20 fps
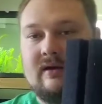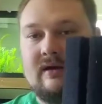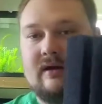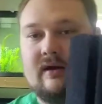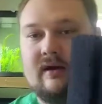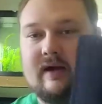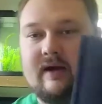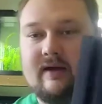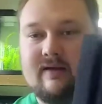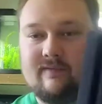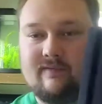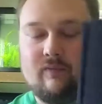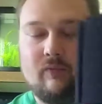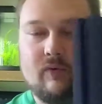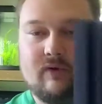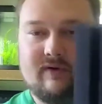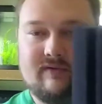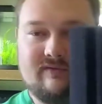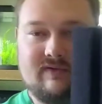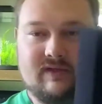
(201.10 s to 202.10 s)
I have
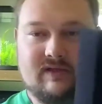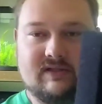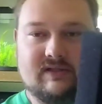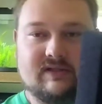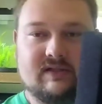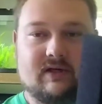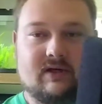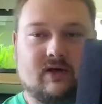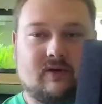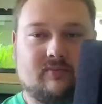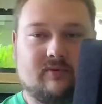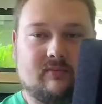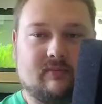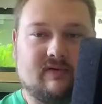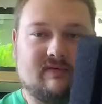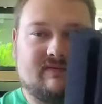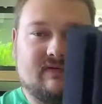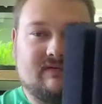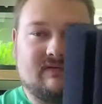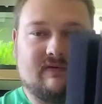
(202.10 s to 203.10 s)
one of these set up on my
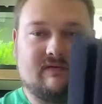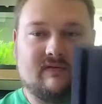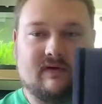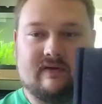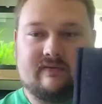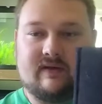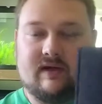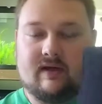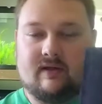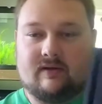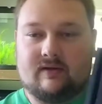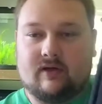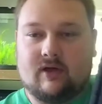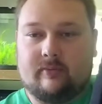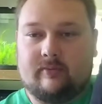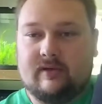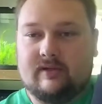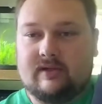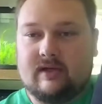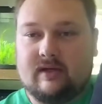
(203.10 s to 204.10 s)
55-gallon
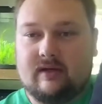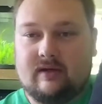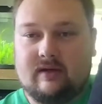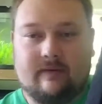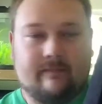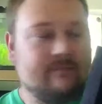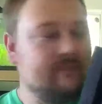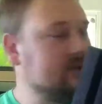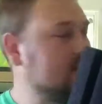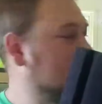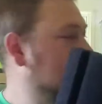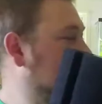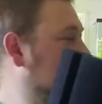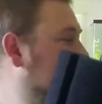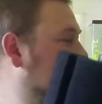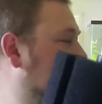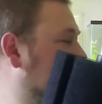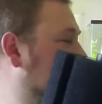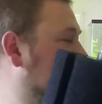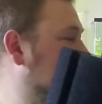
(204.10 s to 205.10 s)
guppy tank,
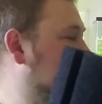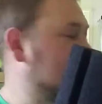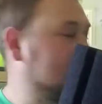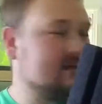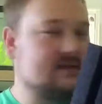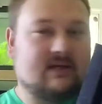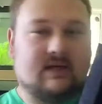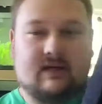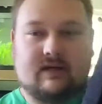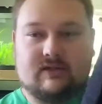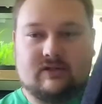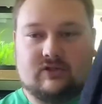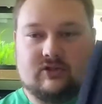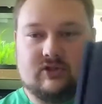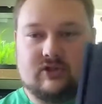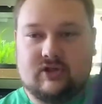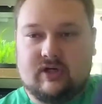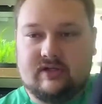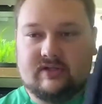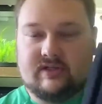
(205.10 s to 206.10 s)
and that tank is
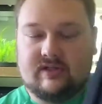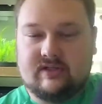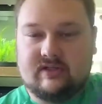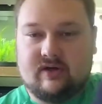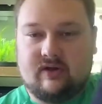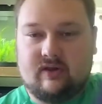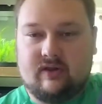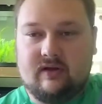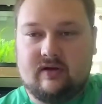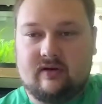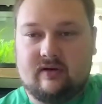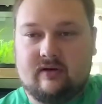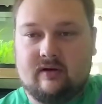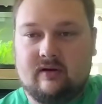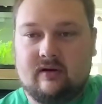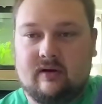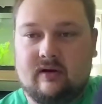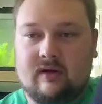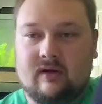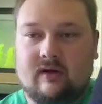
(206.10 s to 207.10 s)
just as clear
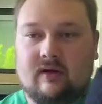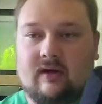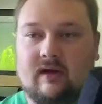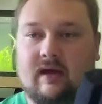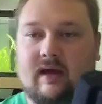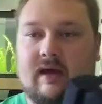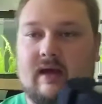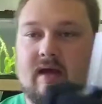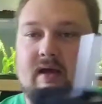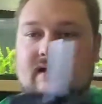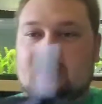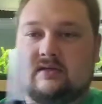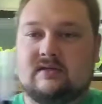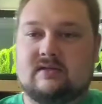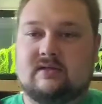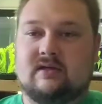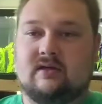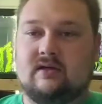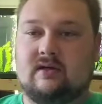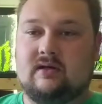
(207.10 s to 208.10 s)

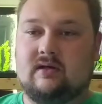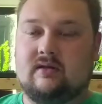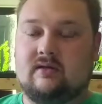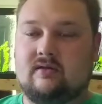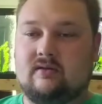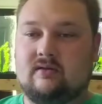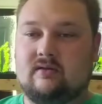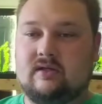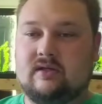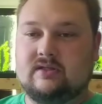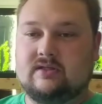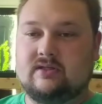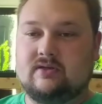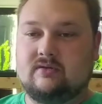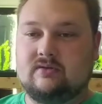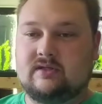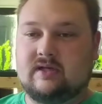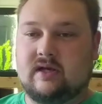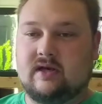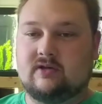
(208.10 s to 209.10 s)
as these 2
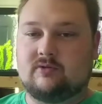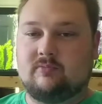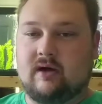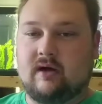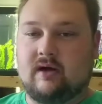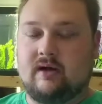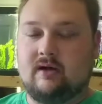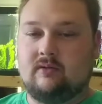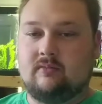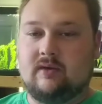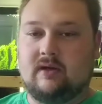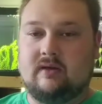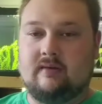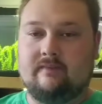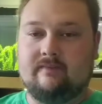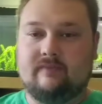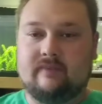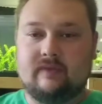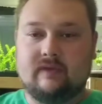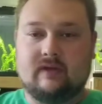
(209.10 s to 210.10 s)
tanks behind me
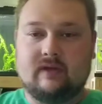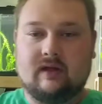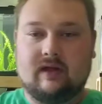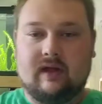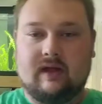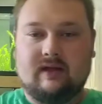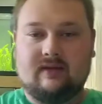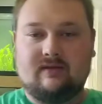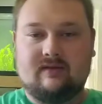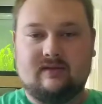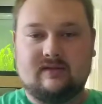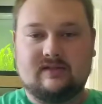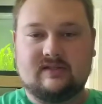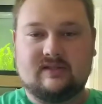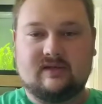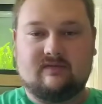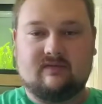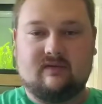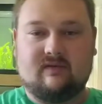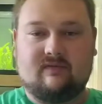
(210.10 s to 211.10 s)
and this
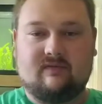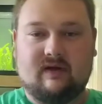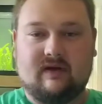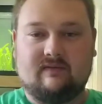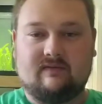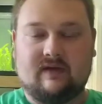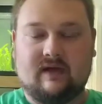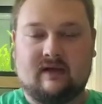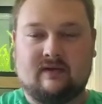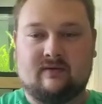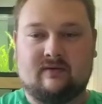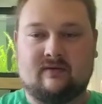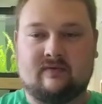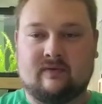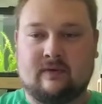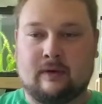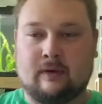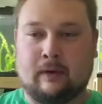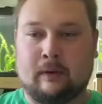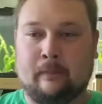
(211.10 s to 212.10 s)
75-gallon over
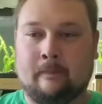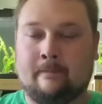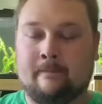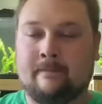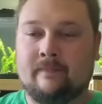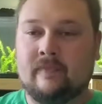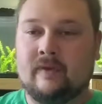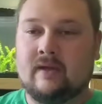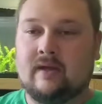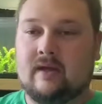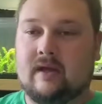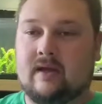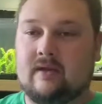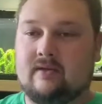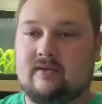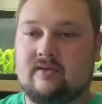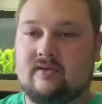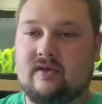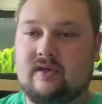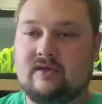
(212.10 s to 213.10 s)
here.
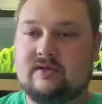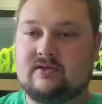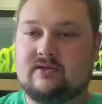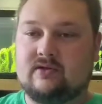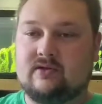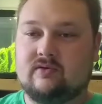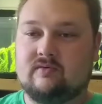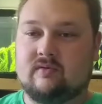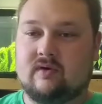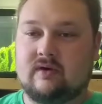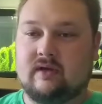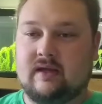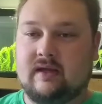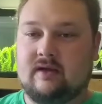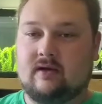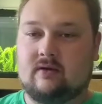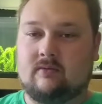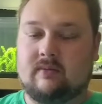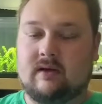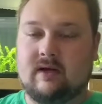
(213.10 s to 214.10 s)
And these 2 run
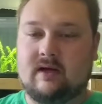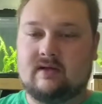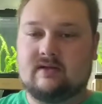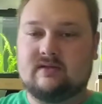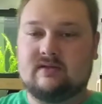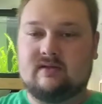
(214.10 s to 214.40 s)
hang-on backs.